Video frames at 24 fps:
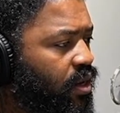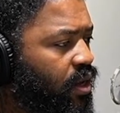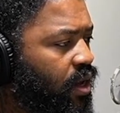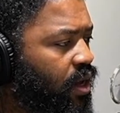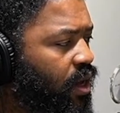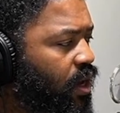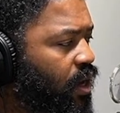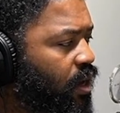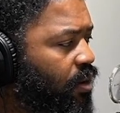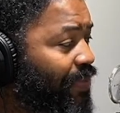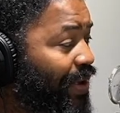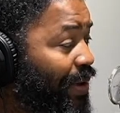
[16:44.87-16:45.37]

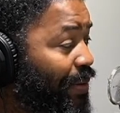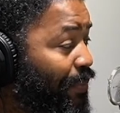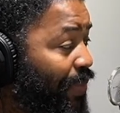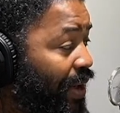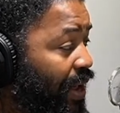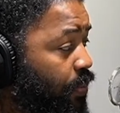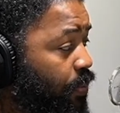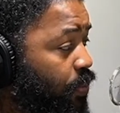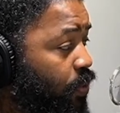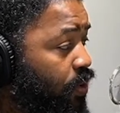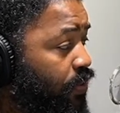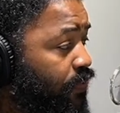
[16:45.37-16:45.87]
Um, in my
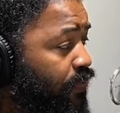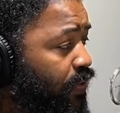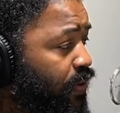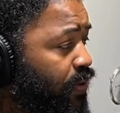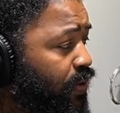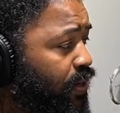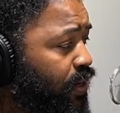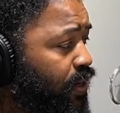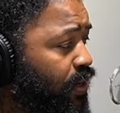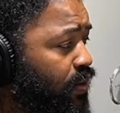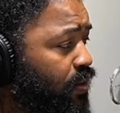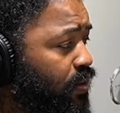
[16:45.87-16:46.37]

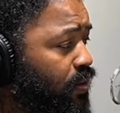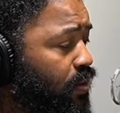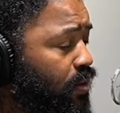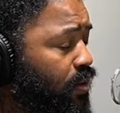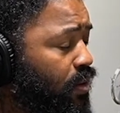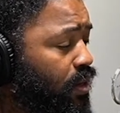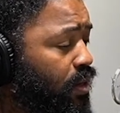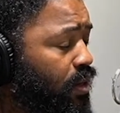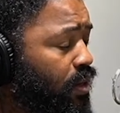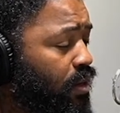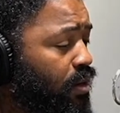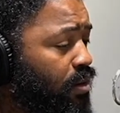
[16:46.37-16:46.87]
portfolio,
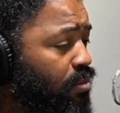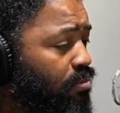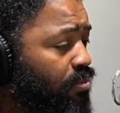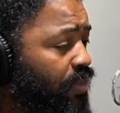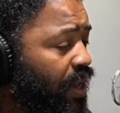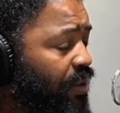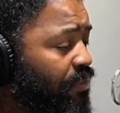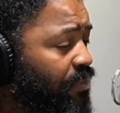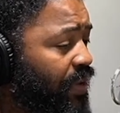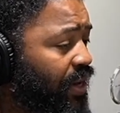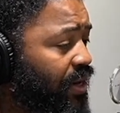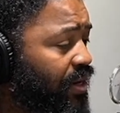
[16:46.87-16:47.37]
my
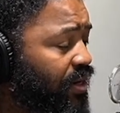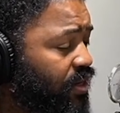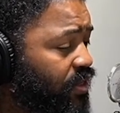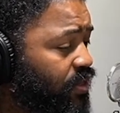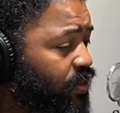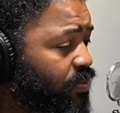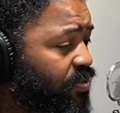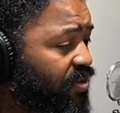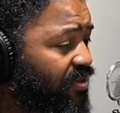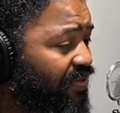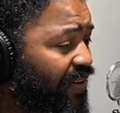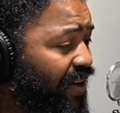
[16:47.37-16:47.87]
maintenance
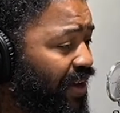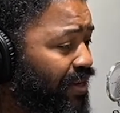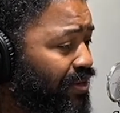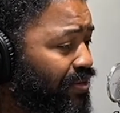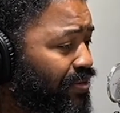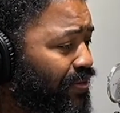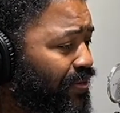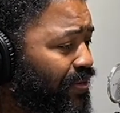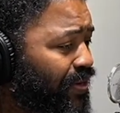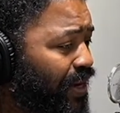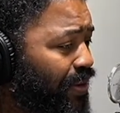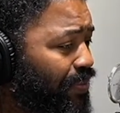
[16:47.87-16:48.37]

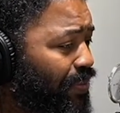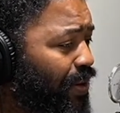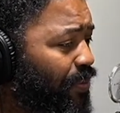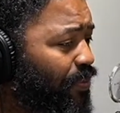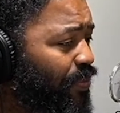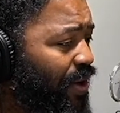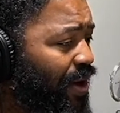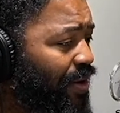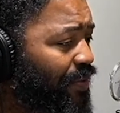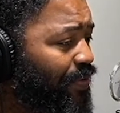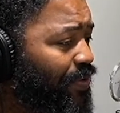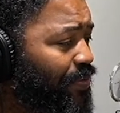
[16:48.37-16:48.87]
supervisor and my
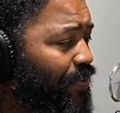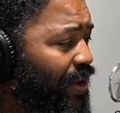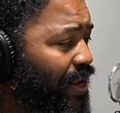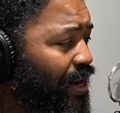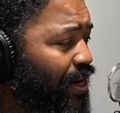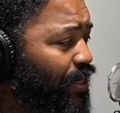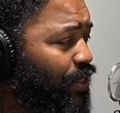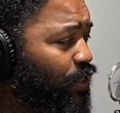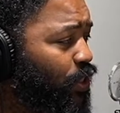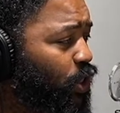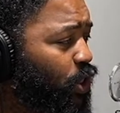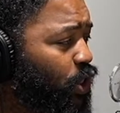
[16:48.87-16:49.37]
property
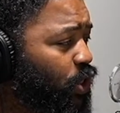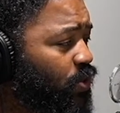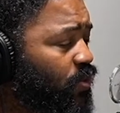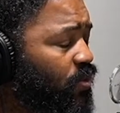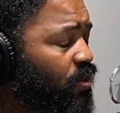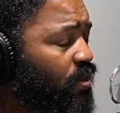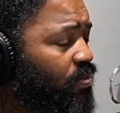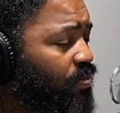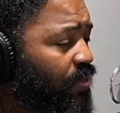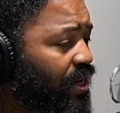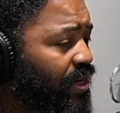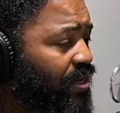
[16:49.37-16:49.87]
manager
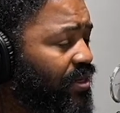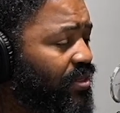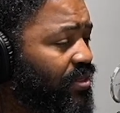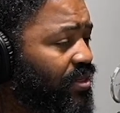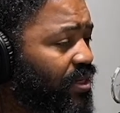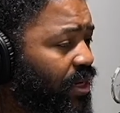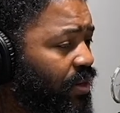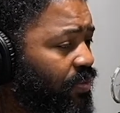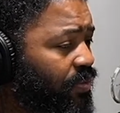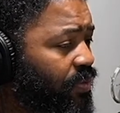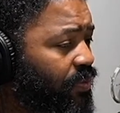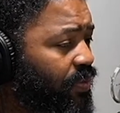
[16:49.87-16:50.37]
usually made the
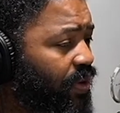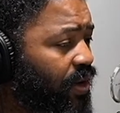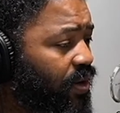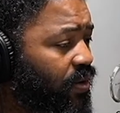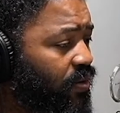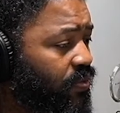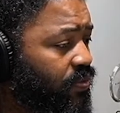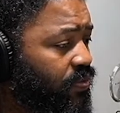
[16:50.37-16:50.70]
same amount,